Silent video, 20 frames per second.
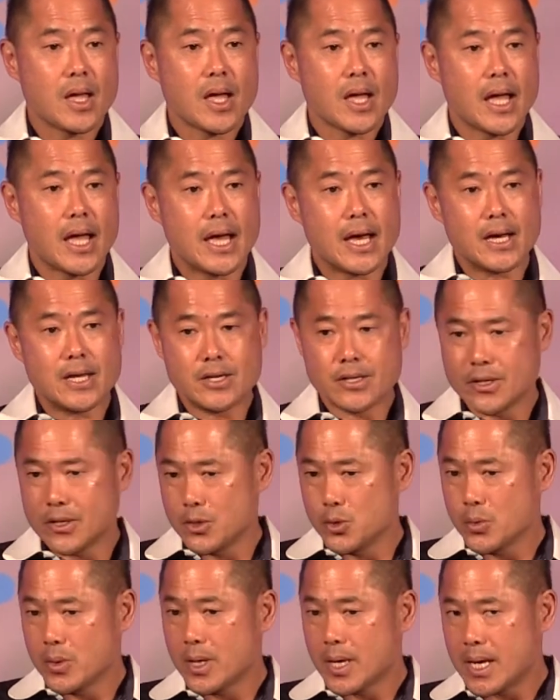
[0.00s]
And
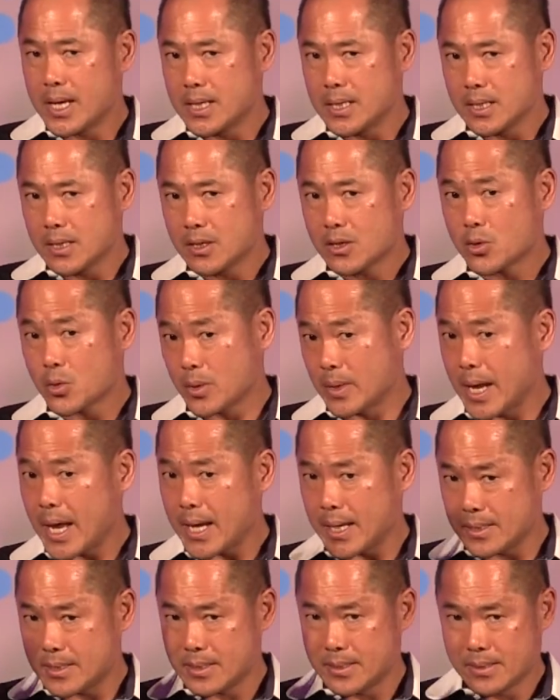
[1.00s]
you can
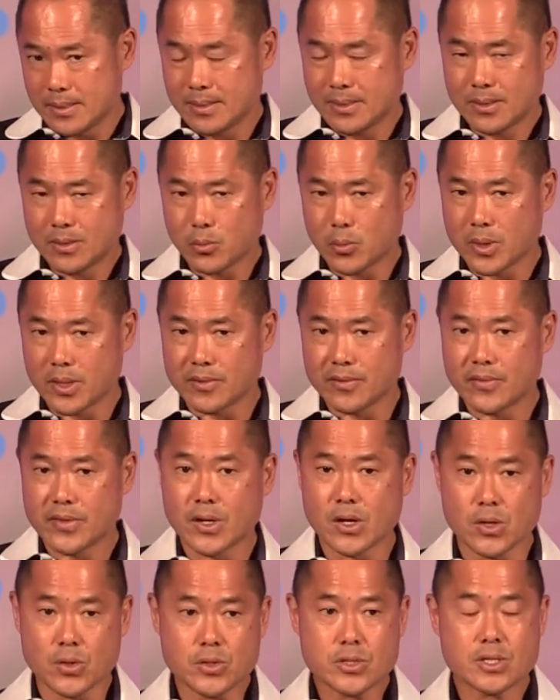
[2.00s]
create one of
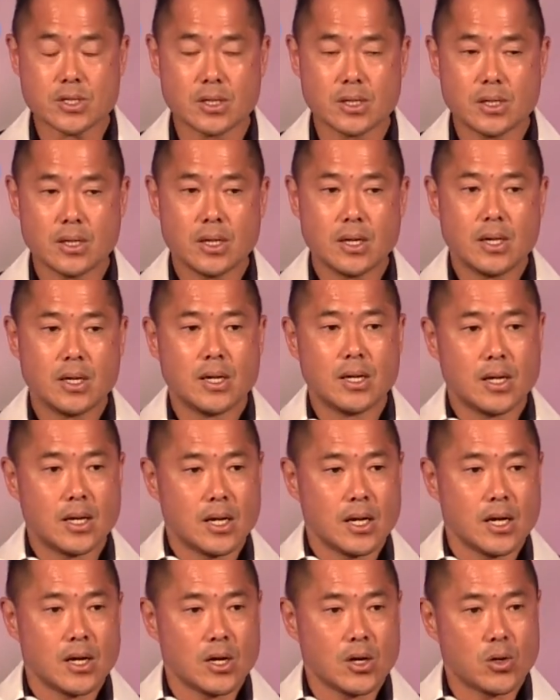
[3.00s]
those.
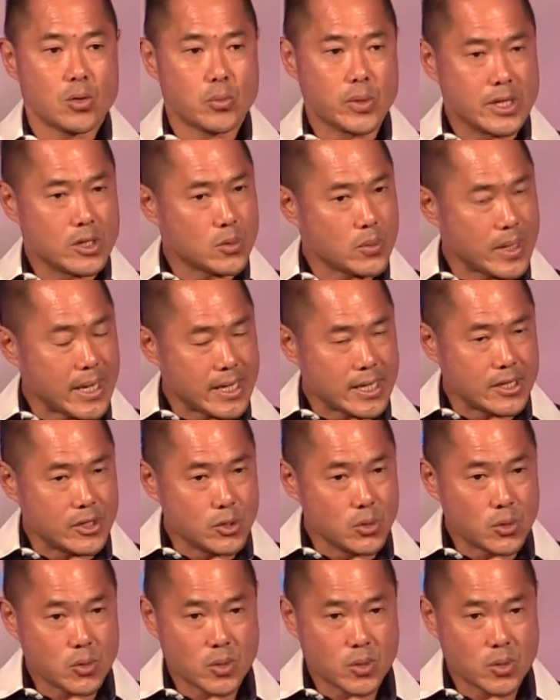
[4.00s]
We create a new